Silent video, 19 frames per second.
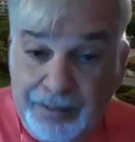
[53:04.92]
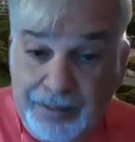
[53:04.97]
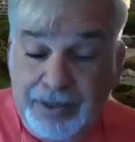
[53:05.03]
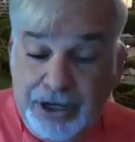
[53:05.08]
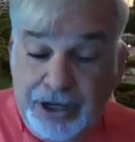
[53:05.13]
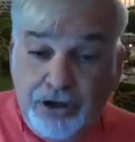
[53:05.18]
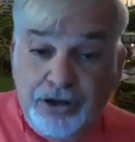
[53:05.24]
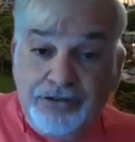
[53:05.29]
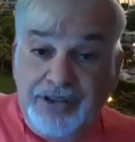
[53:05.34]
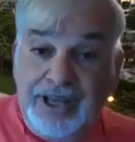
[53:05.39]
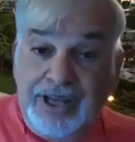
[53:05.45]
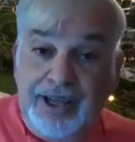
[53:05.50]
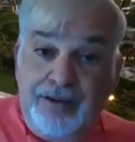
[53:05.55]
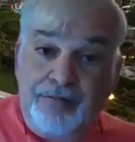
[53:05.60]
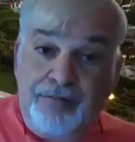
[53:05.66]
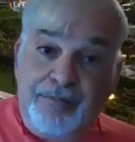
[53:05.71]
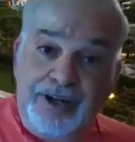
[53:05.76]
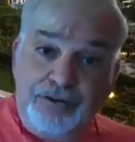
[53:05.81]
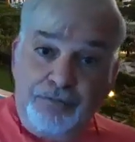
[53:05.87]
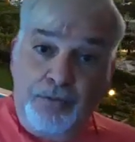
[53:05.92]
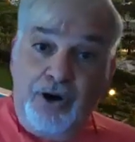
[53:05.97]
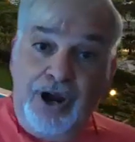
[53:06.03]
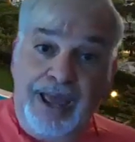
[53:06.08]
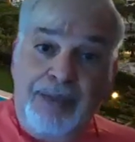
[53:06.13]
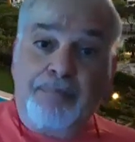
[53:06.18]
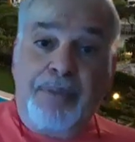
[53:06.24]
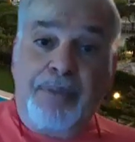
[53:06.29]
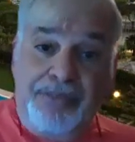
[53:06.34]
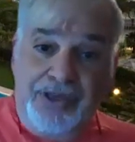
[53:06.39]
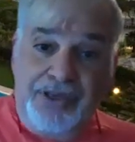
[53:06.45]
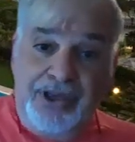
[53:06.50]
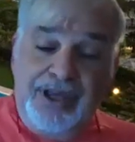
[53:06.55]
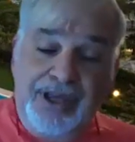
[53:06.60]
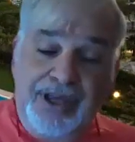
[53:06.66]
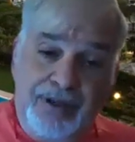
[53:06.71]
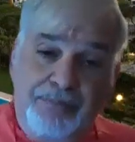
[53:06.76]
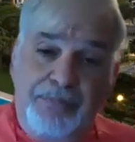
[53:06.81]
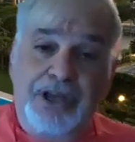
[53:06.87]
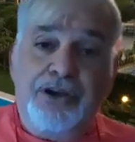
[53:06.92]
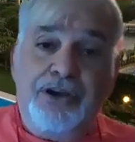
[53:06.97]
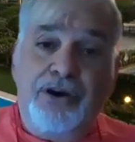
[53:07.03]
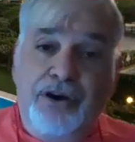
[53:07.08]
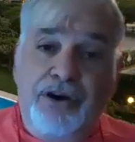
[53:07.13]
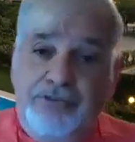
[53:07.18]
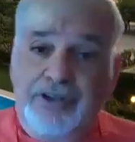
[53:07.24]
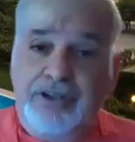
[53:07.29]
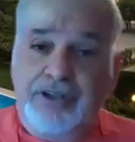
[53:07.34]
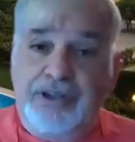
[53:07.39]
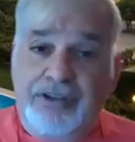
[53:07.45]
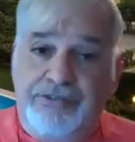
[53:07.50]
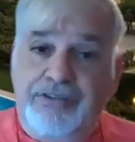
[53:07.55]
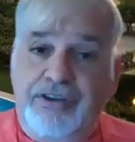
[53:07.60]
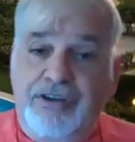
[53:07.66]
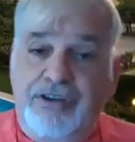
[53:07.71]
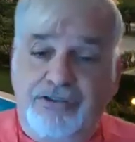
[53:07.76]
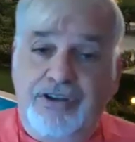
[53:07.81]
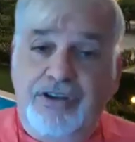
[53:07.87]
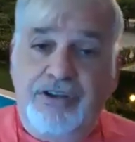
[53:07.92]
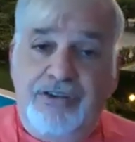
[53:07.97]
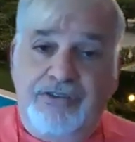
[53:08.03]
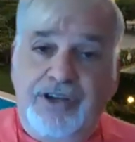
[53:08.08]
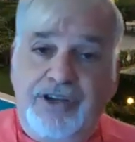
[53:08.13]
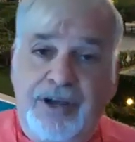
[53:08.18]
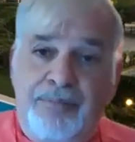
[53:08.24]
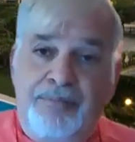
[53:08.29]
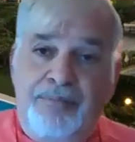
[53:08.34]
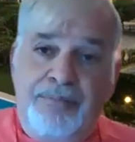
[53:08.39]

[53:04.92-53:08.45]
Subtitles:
And because they have much more empathy and because the decisions,